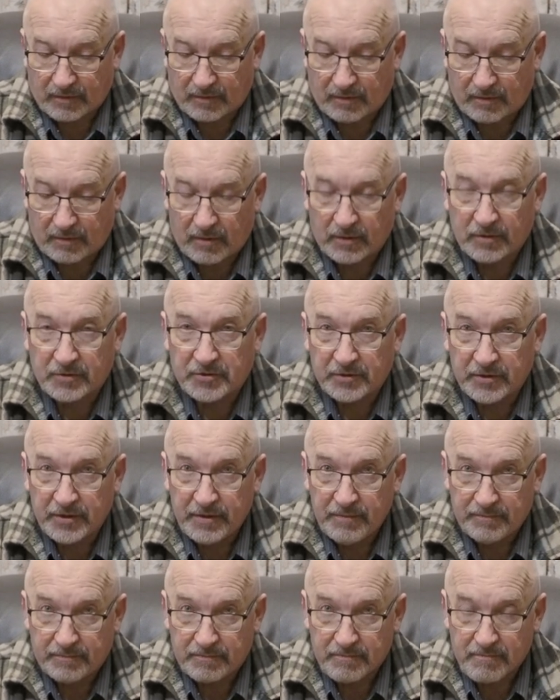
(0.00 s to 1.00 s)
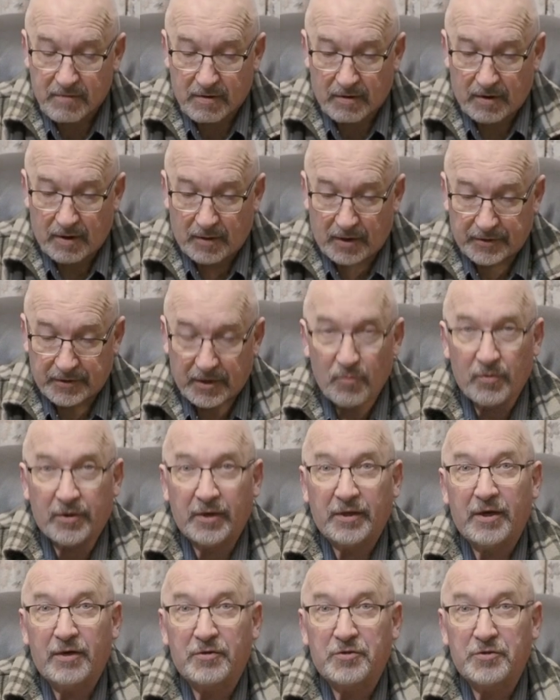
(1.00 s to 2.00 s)
Honestly, I don't want to
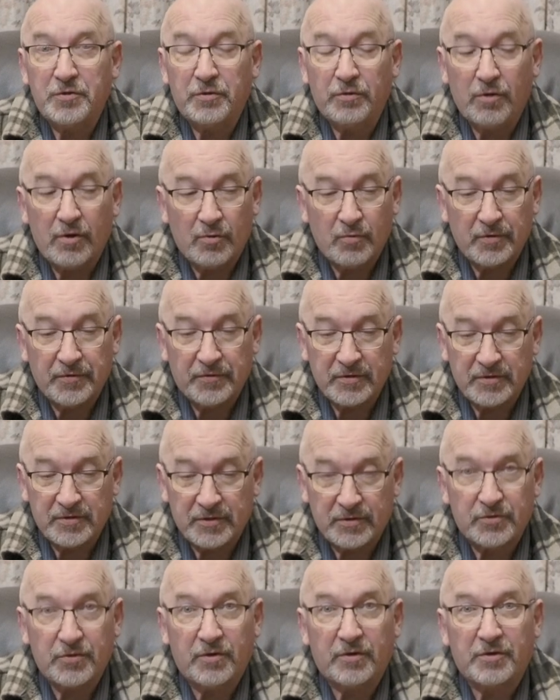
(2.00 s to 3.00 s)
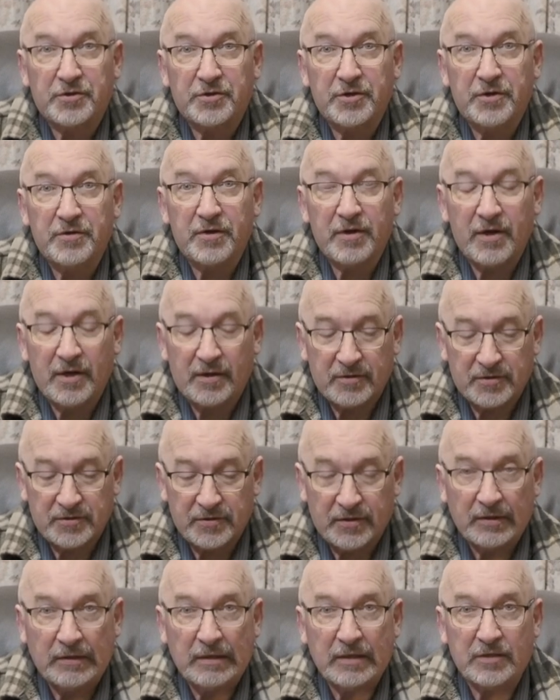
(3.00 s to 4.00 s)
go too long with this and try to show you how this
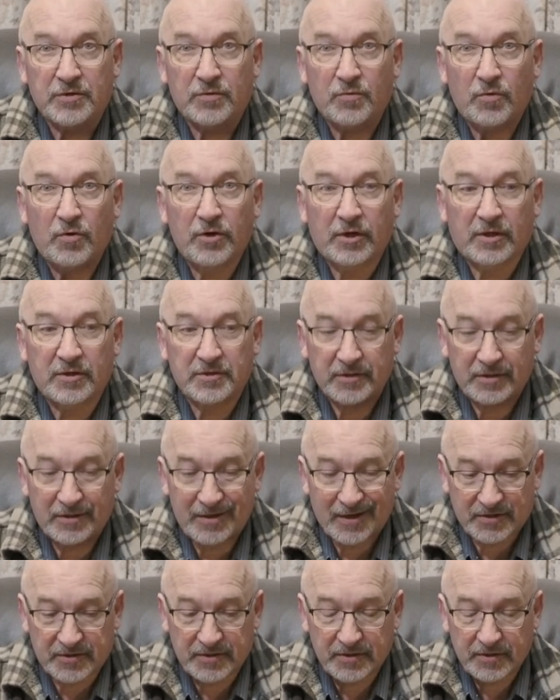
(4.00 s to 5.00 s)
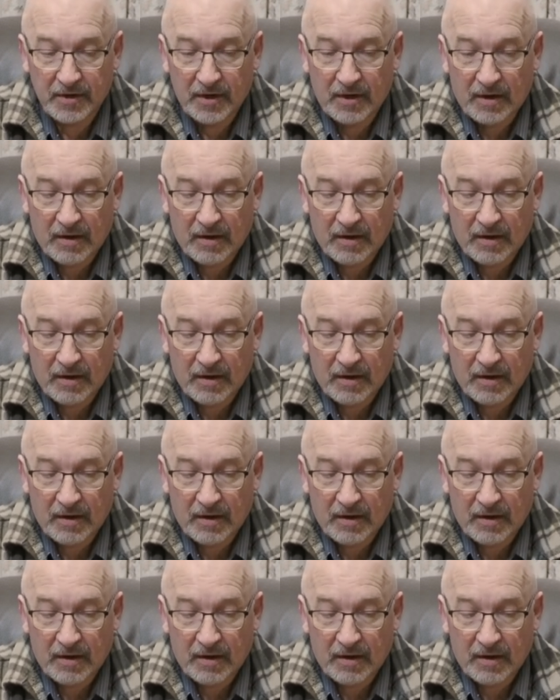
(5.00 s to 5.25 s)
thing doesn't work, because it doesn't.